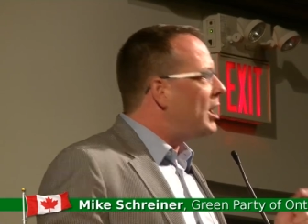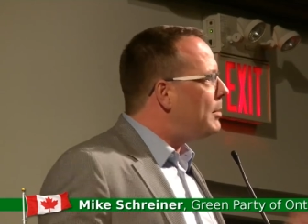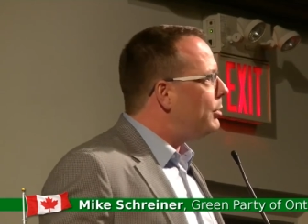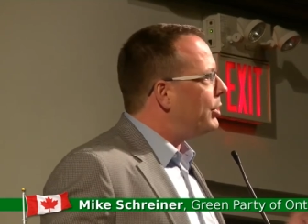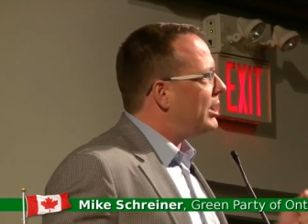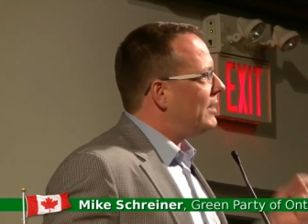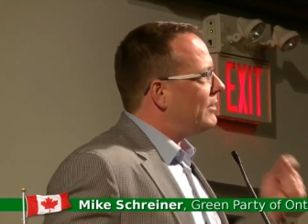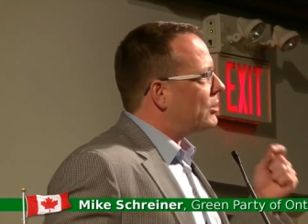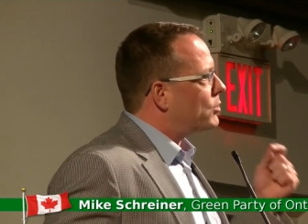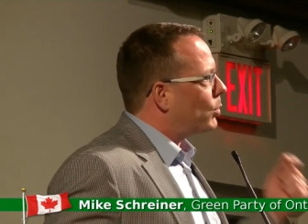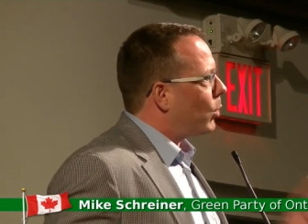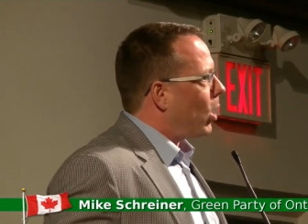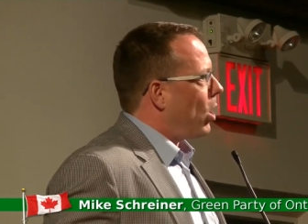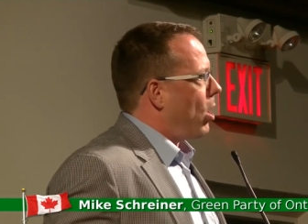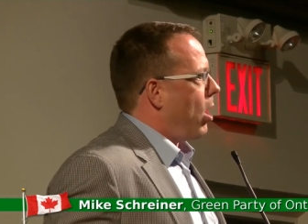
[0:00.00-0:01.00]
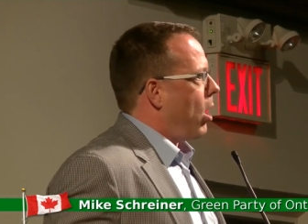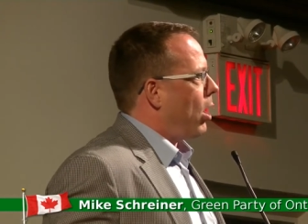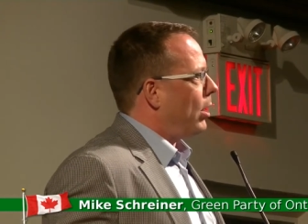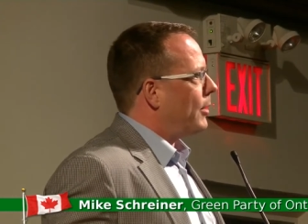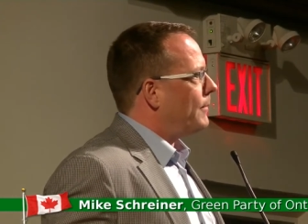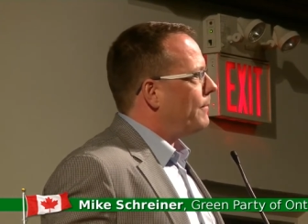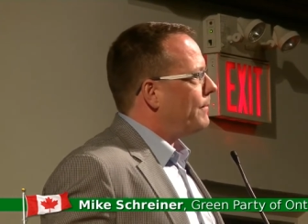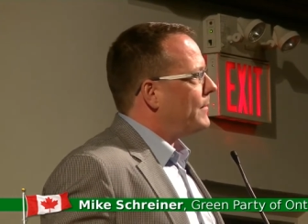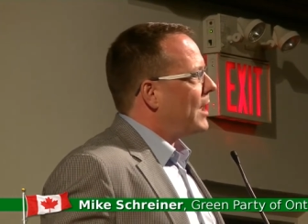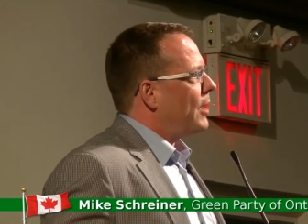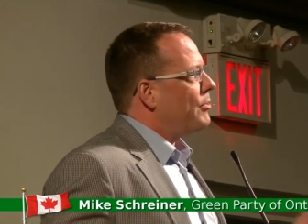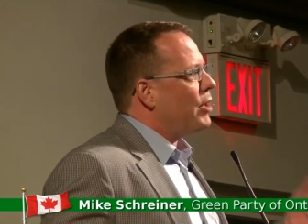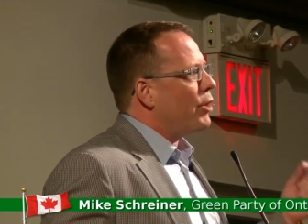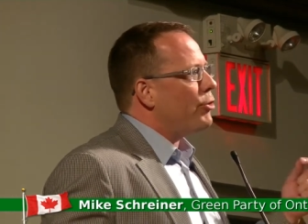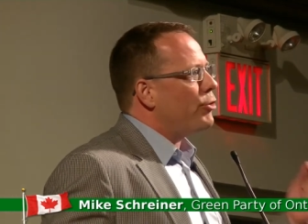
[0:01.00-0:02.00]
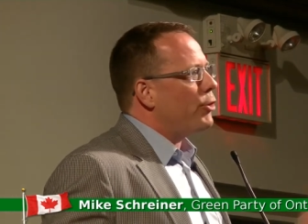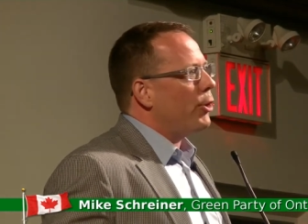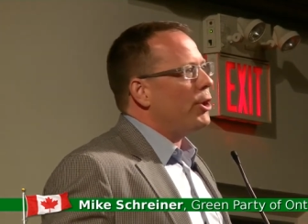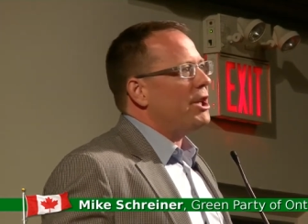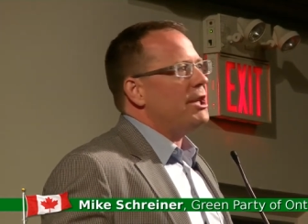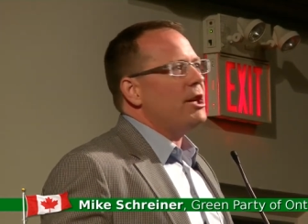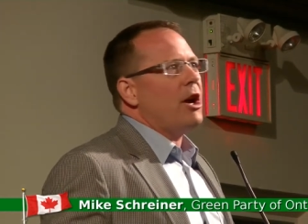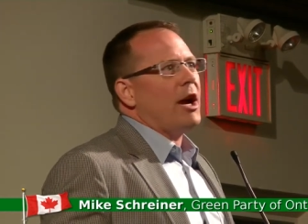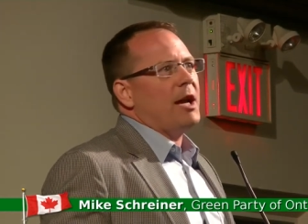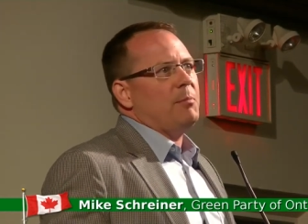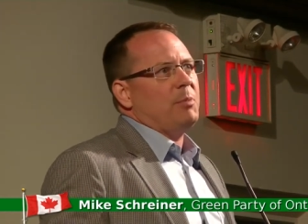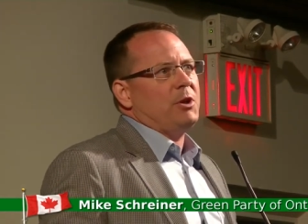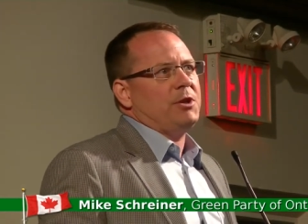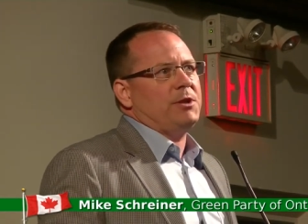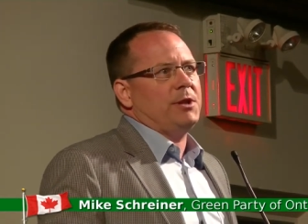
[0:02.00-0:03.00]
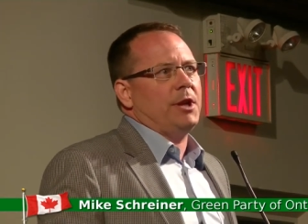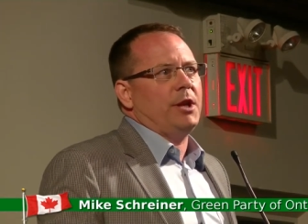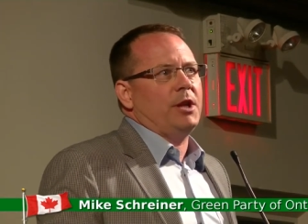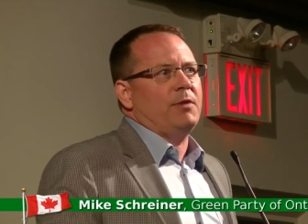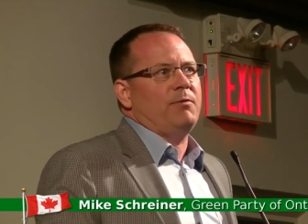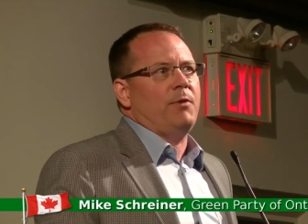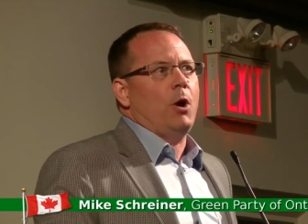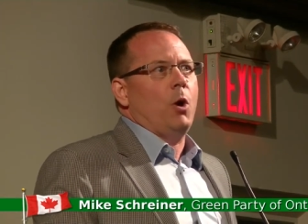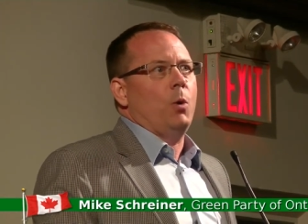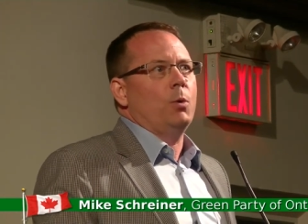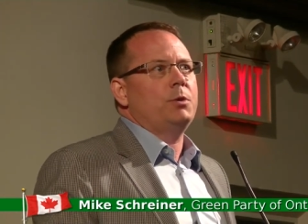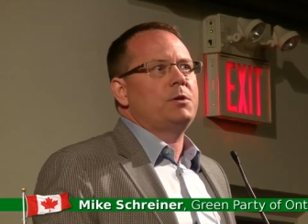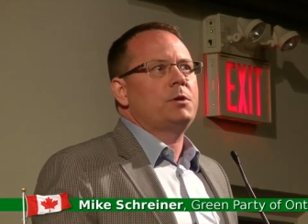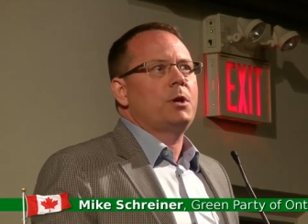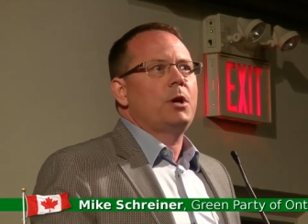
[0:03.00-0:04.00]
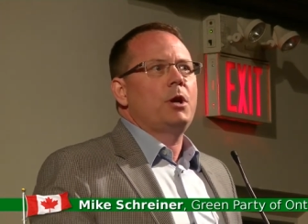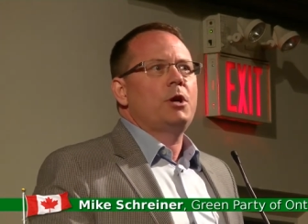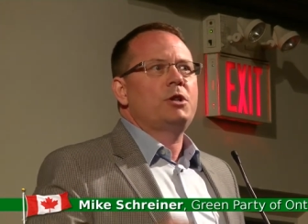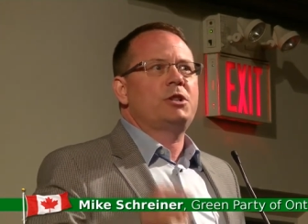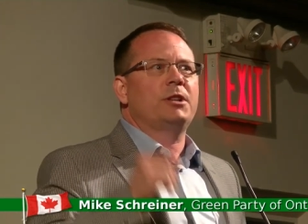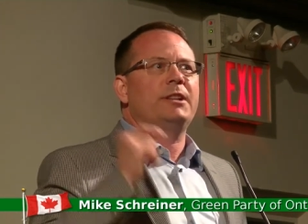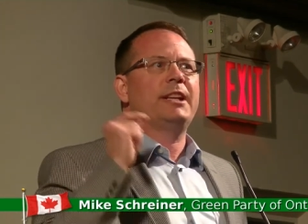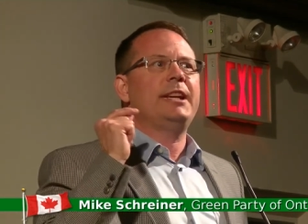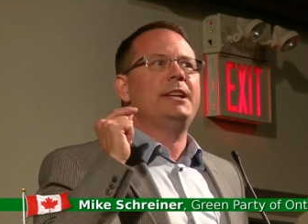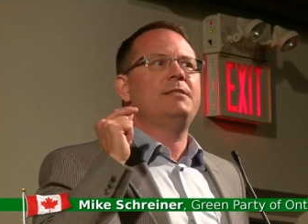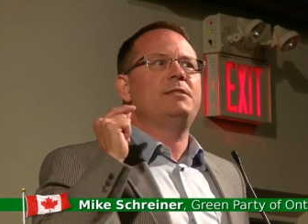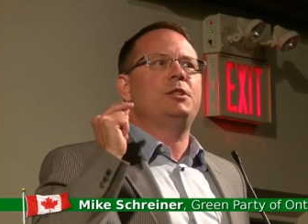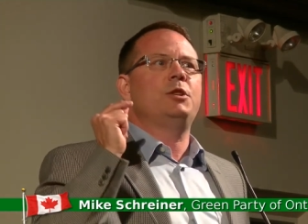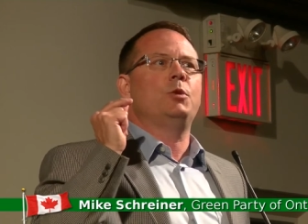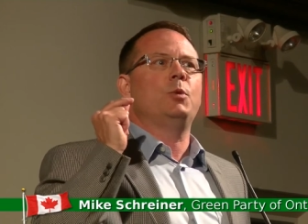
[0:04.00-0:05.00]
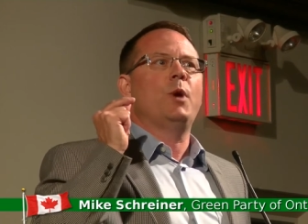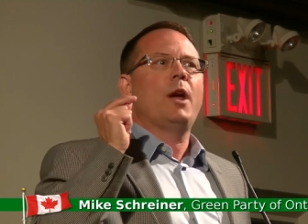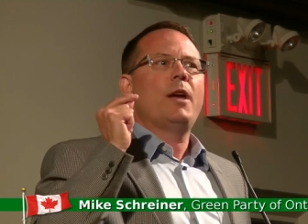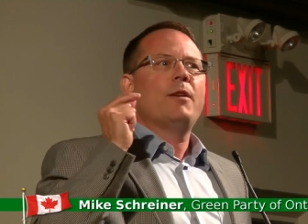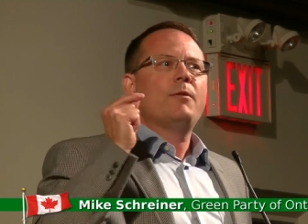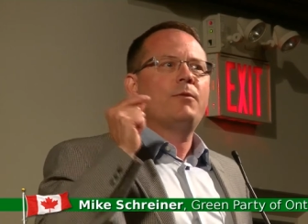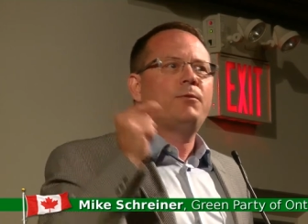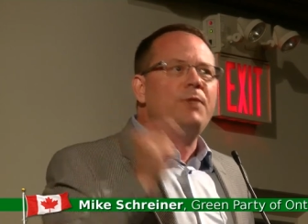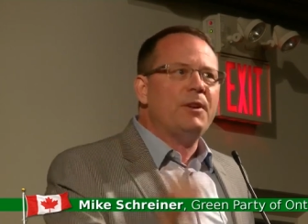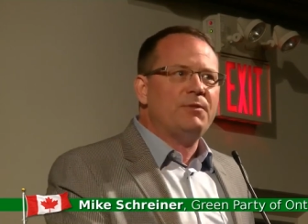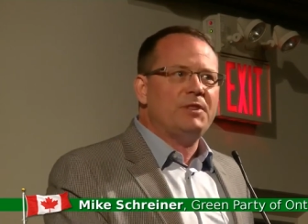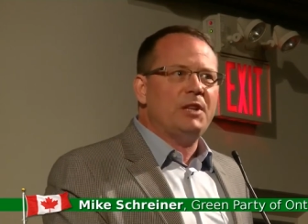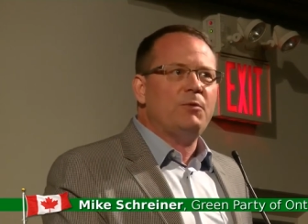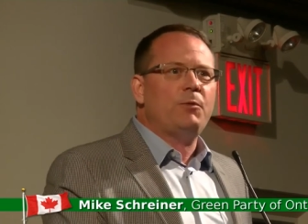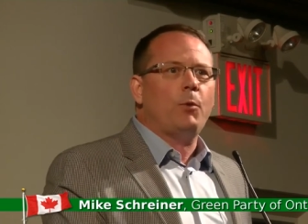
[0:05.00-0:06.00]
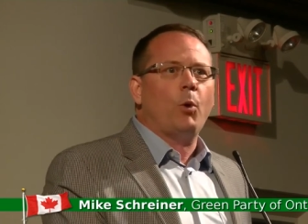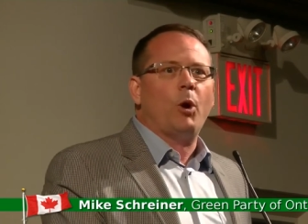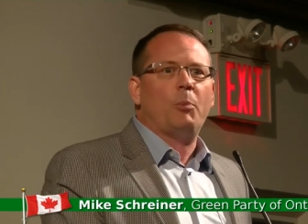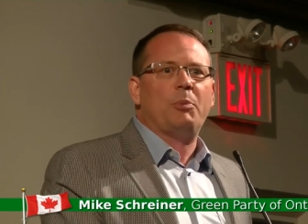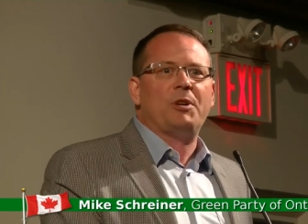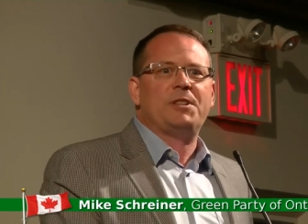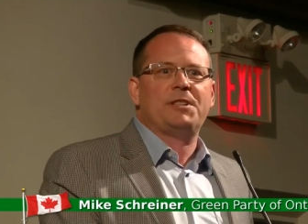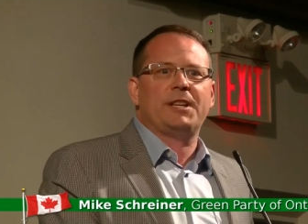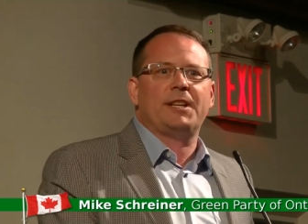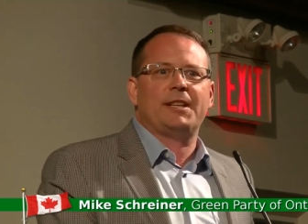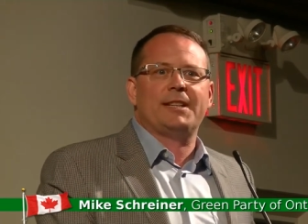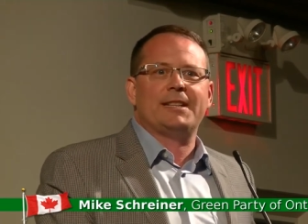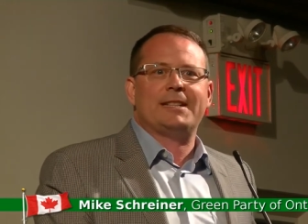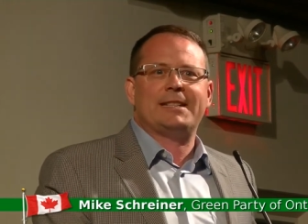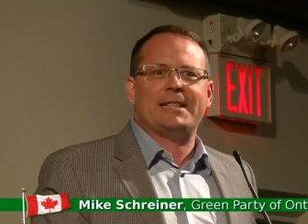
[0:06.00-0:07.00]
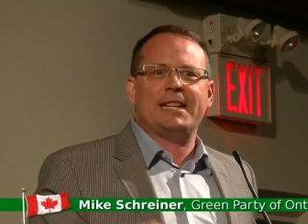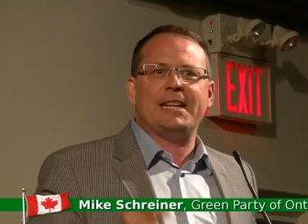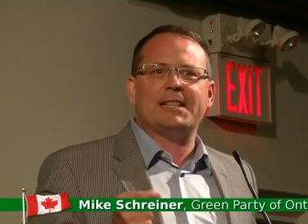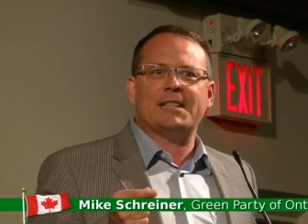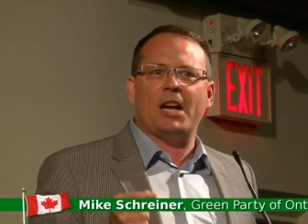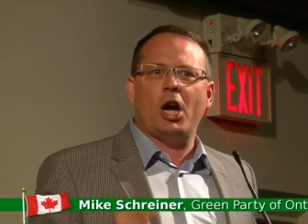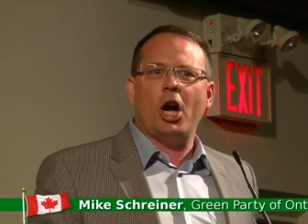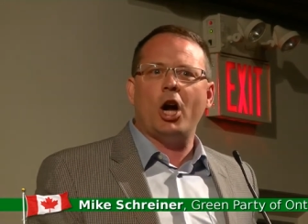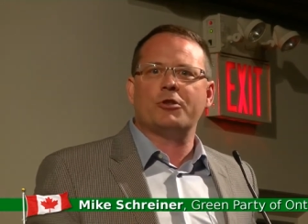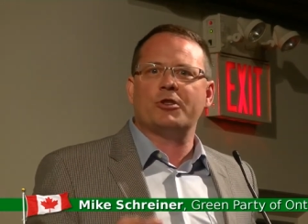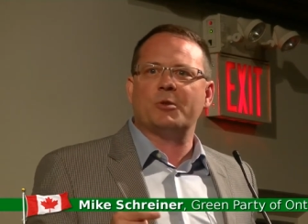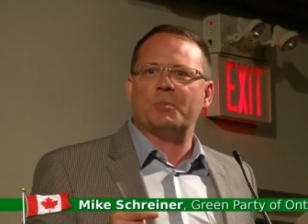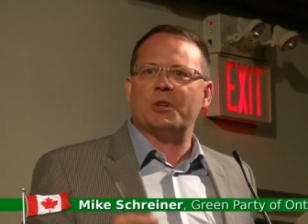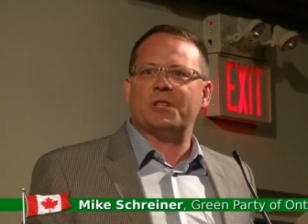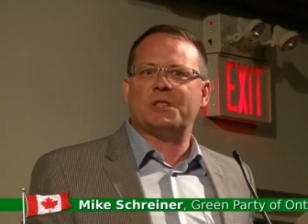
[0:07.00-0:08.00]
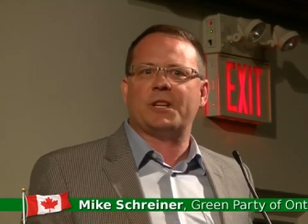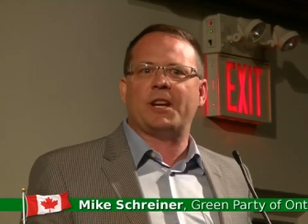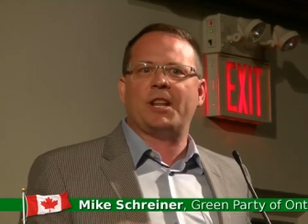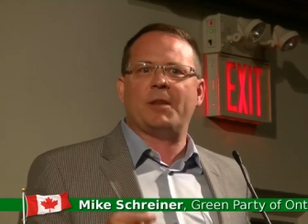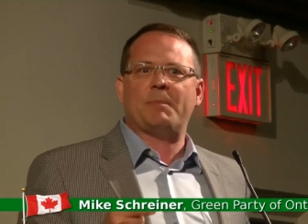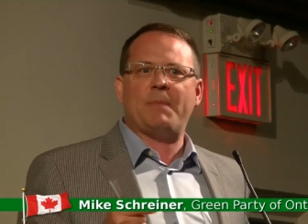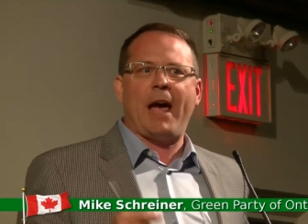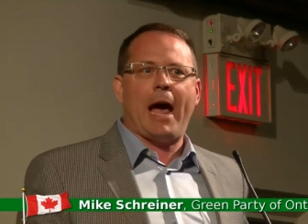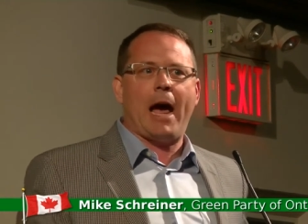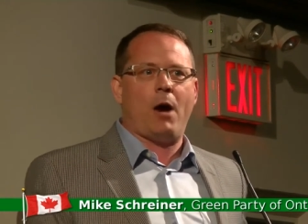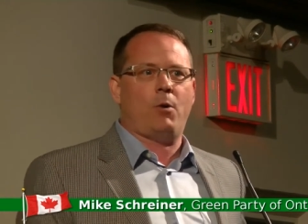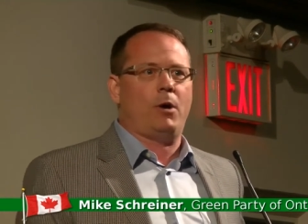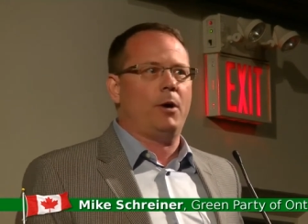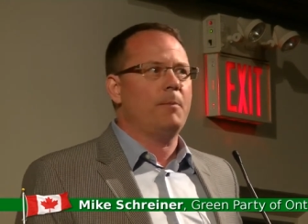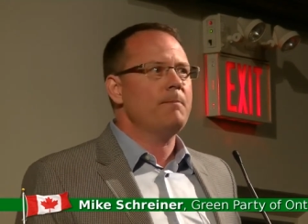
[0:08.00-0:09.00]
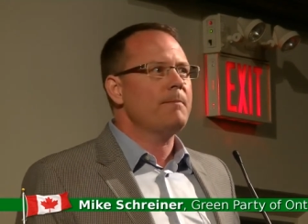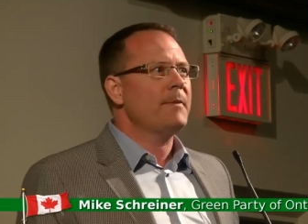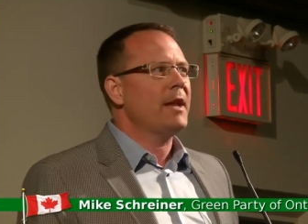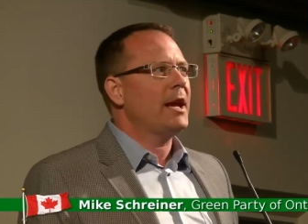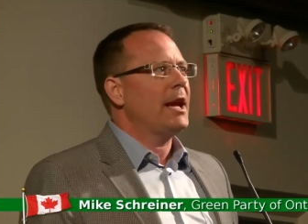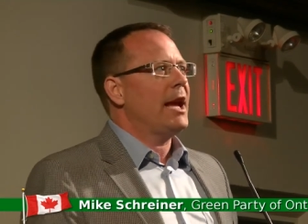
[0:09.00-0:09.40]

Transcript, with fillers: We believe it's wrong that 39% of the votes should lead to 54% of the seats and 100% of the power.